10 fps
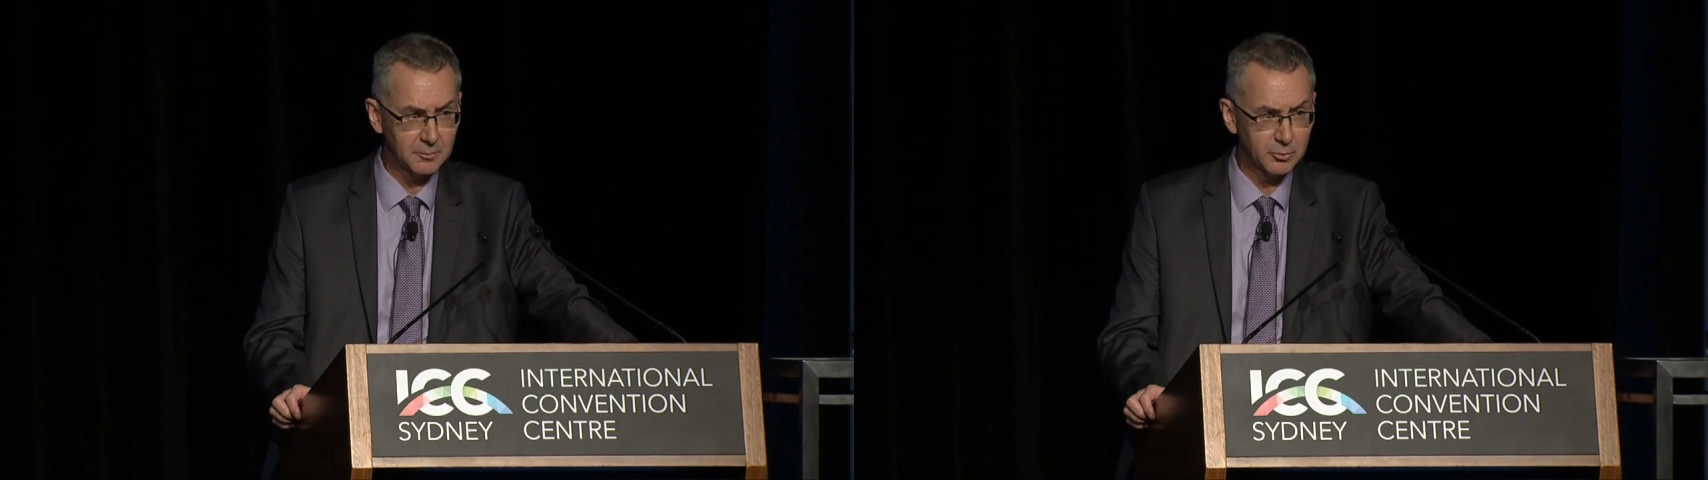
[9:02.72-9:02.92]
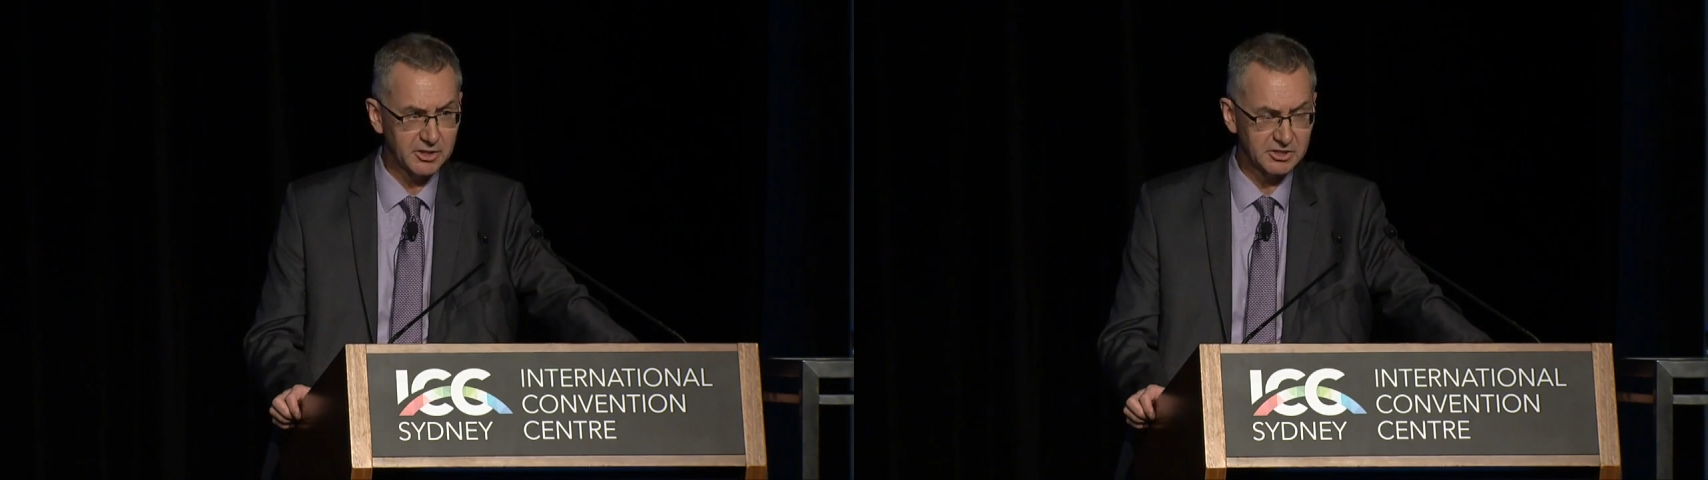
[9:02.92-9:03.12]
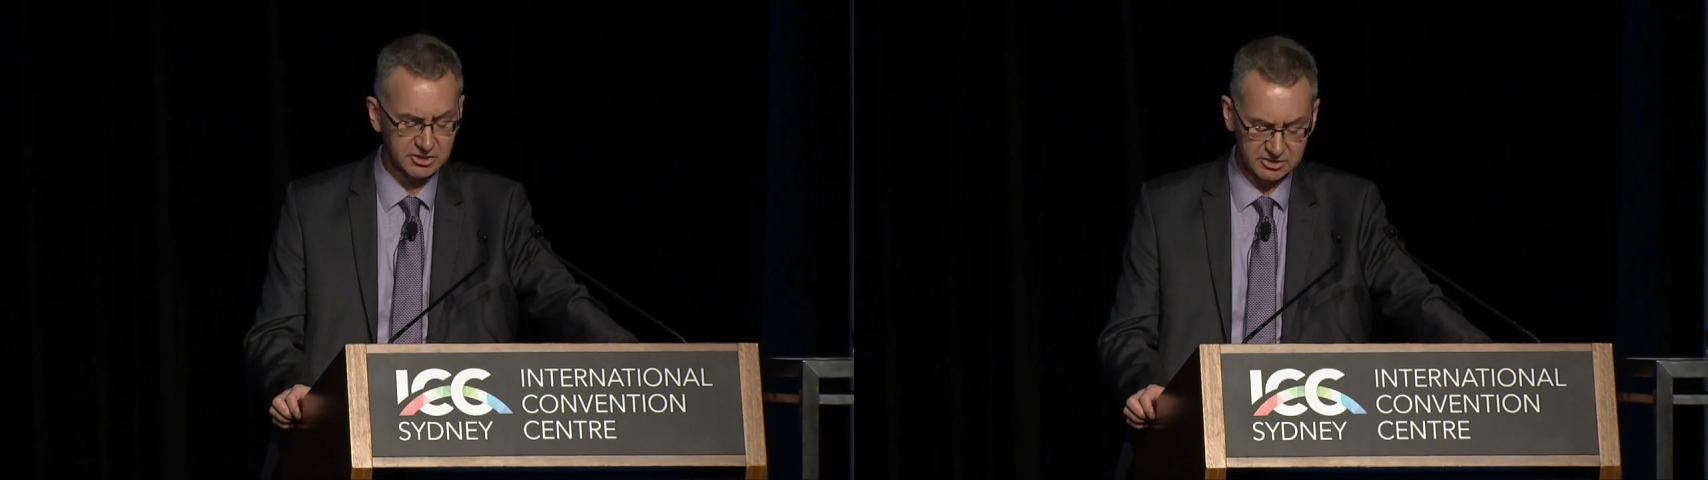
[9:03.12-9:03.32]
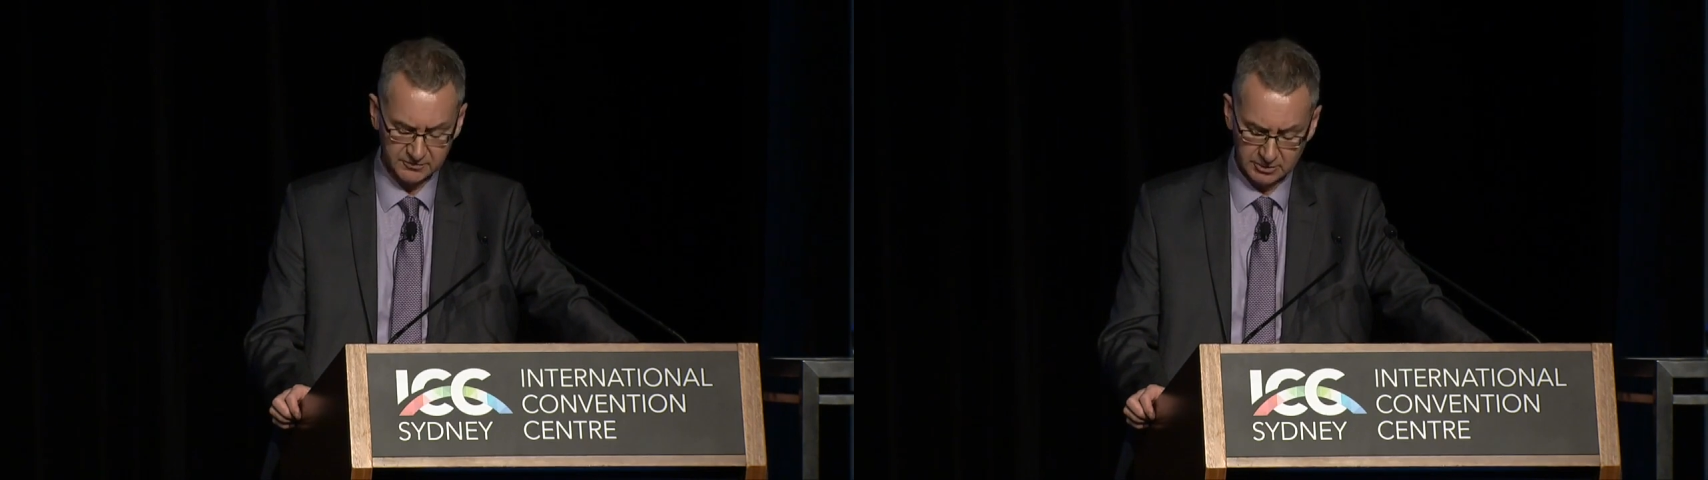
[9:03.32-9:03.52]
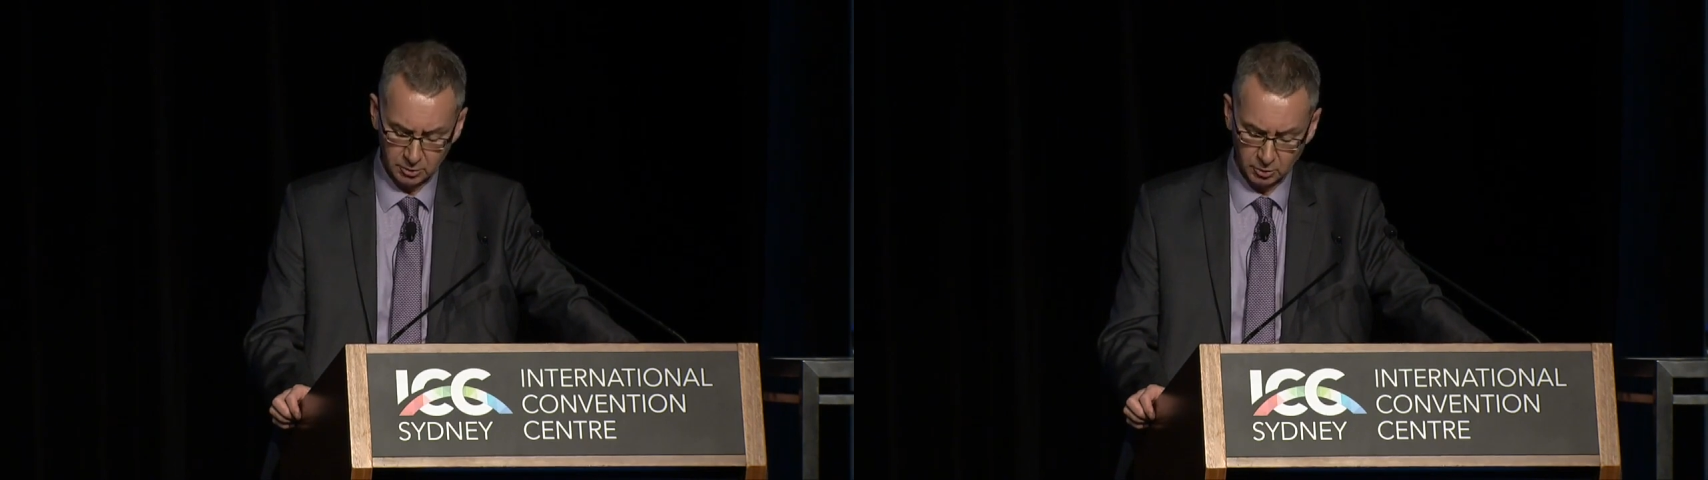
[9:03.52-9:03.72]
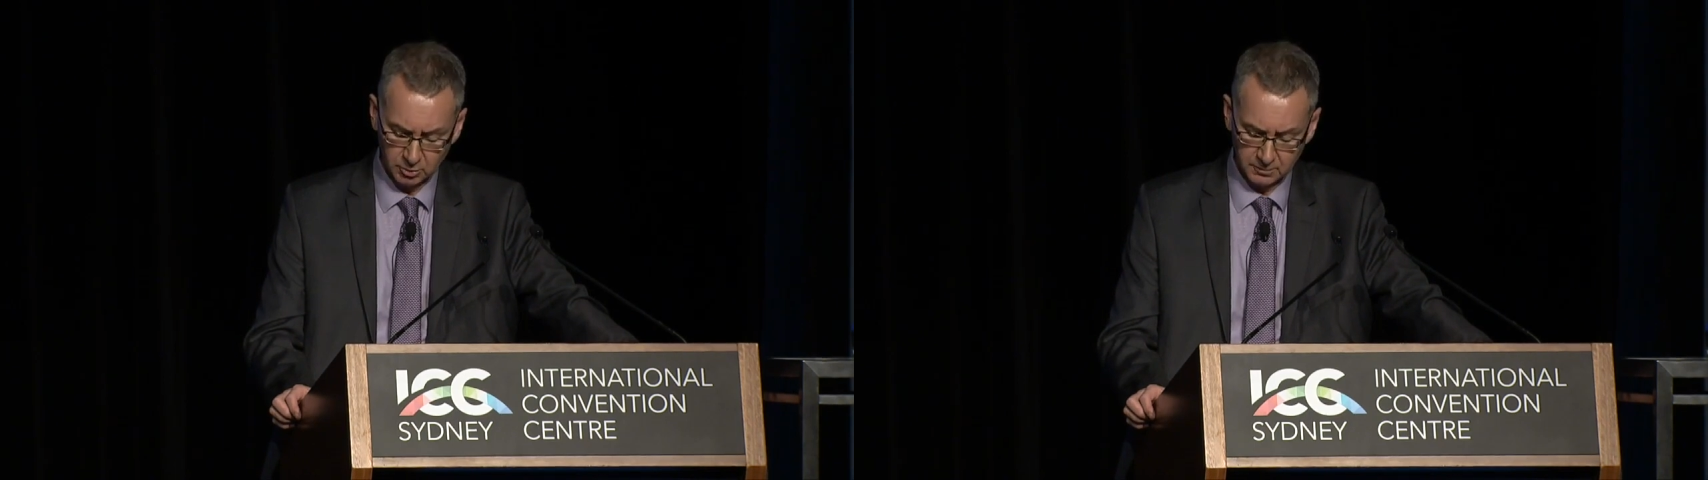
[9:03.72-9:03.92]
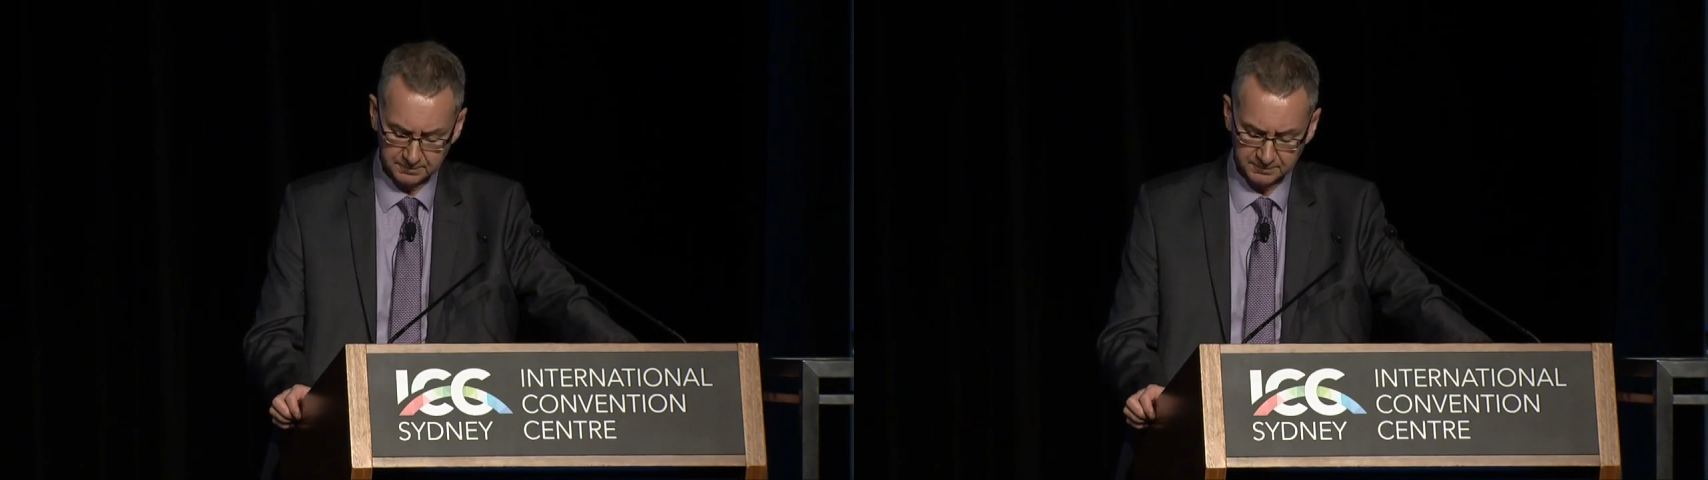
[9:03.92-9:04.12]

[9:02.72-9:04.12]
breaches of the law,